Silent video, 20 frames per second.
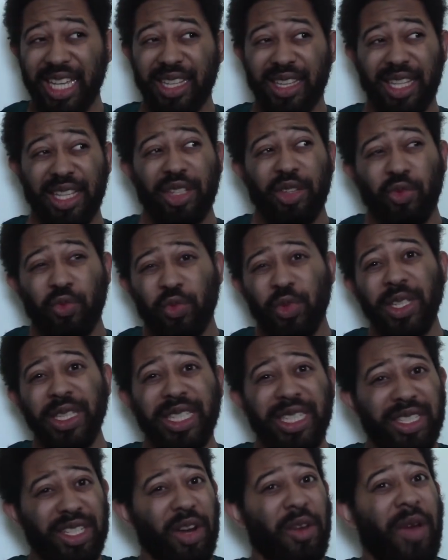then you
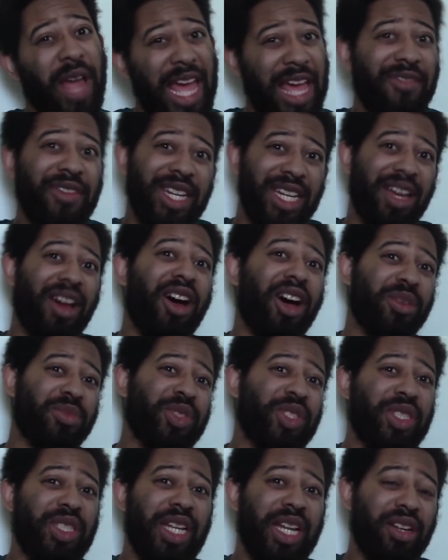really don't have any
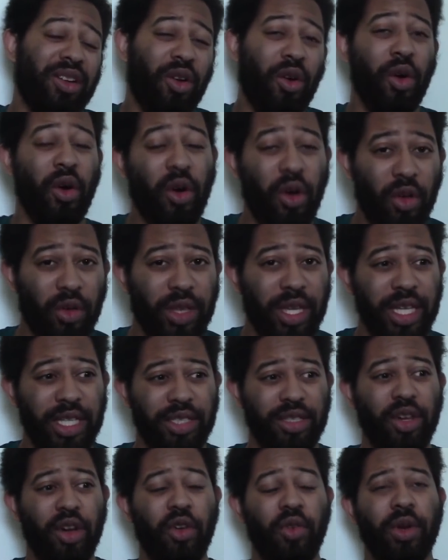option at all
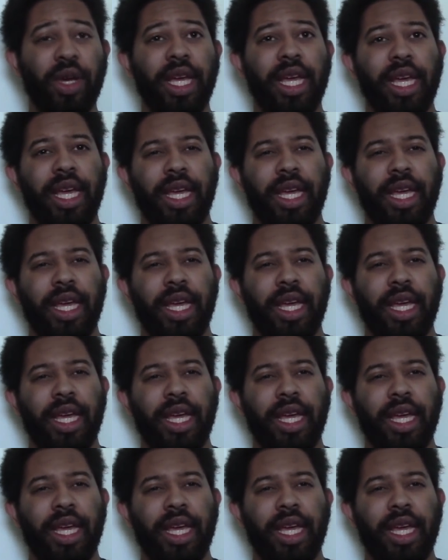so